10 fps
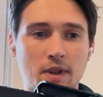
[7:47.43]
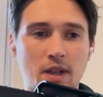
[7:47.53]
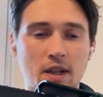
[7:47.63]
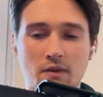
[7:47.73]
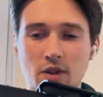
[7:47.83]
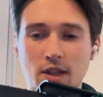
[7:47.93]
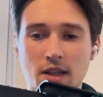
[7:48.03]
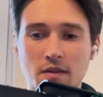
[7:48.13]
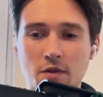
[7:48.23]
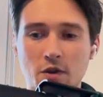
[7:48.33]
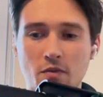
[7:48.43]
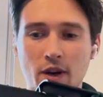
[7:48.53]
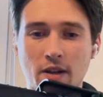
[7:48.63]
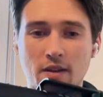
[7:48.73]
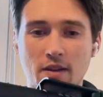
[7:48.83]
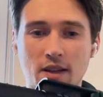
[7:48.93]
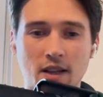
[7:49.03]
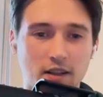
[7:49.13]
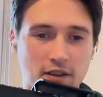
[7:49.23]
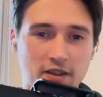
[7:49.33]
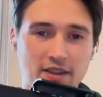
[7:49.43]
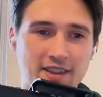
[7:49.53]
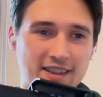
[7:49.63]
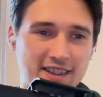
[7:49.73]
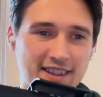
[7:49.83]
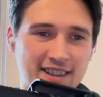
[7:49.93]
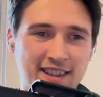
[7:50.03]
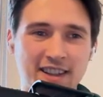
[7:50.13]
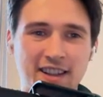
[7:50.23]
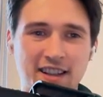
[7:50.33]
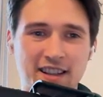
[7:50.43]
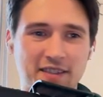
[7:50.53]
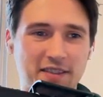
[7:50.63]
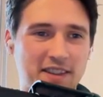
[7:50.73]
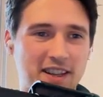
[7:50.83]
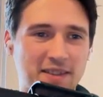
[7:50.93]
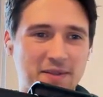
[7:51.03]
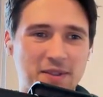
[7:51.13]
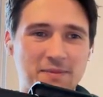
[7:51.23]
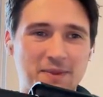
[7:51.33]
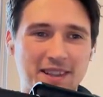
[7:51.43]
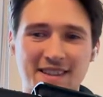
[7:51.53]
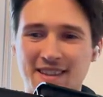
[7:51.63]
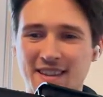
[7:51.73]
in what language you write in english if that's what you mean